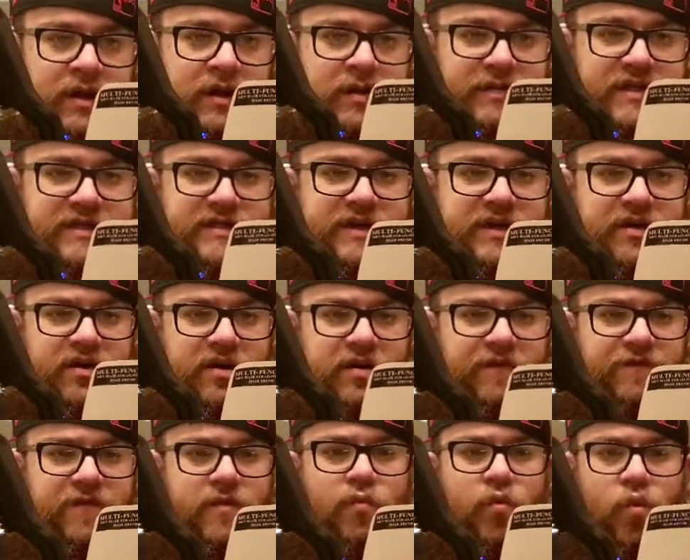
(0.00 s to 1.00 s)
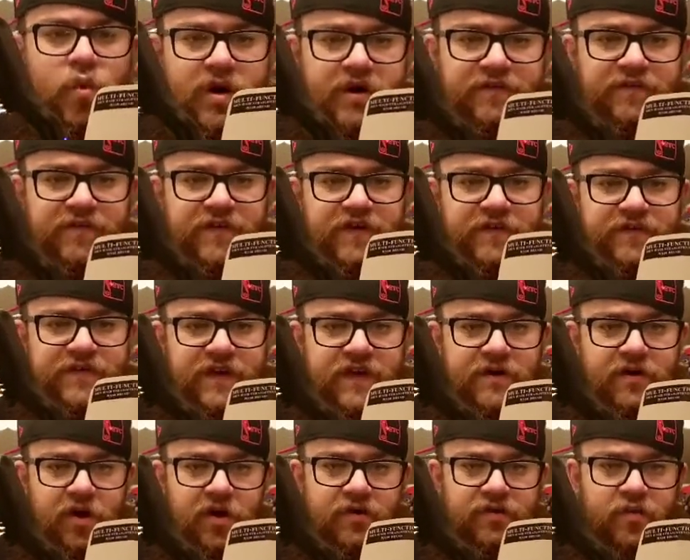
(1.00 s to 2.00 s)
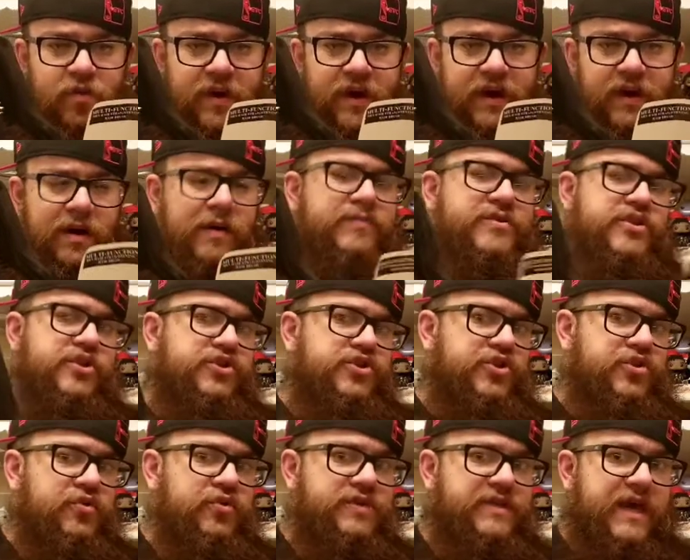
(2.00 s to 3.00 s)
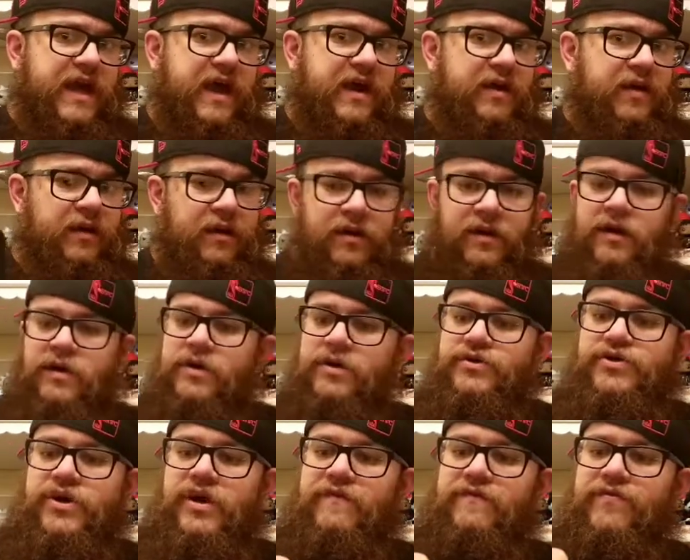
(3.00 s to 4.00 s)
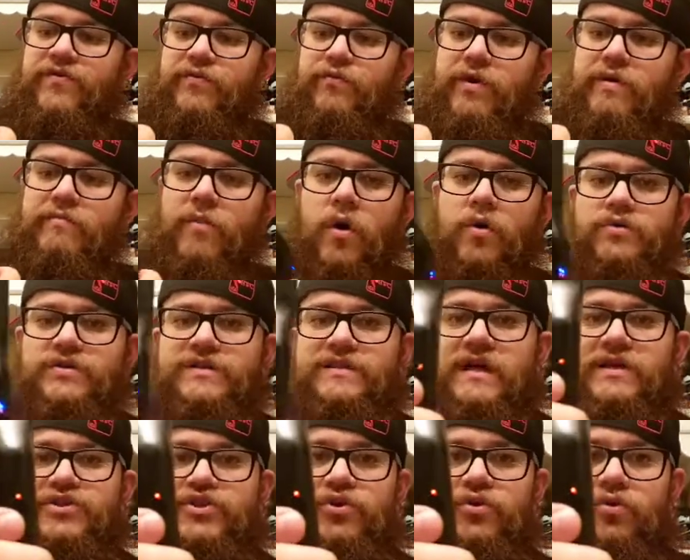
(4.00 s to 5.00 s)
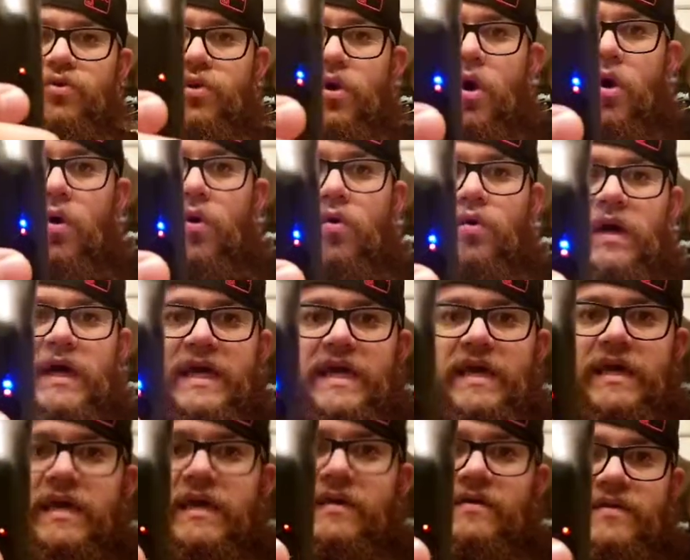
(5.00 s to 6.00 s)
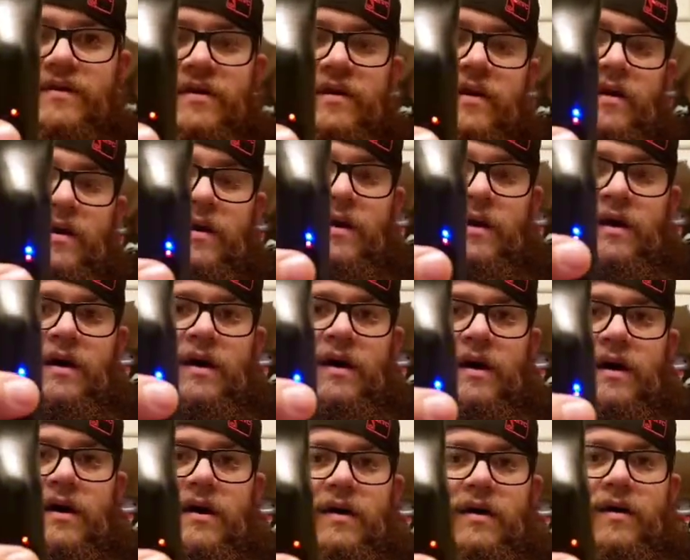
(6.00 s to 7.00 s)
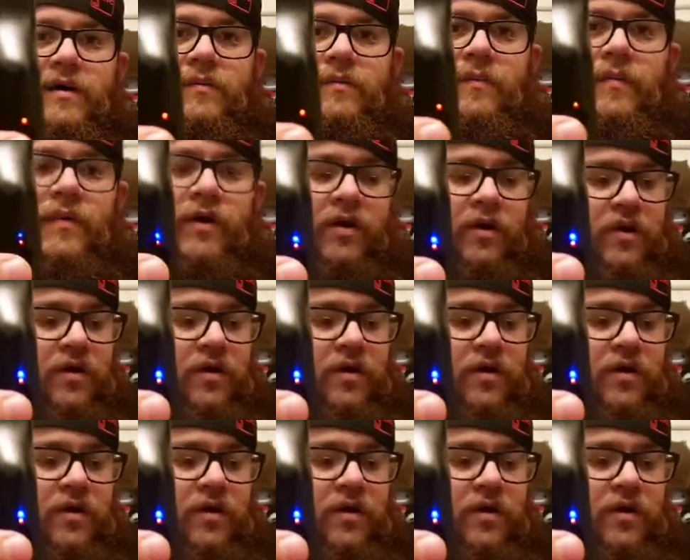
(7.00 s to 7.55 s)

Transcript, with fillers: let me see here, from 150 all the way up to 210. So you have three modes. That's your low heat. Um,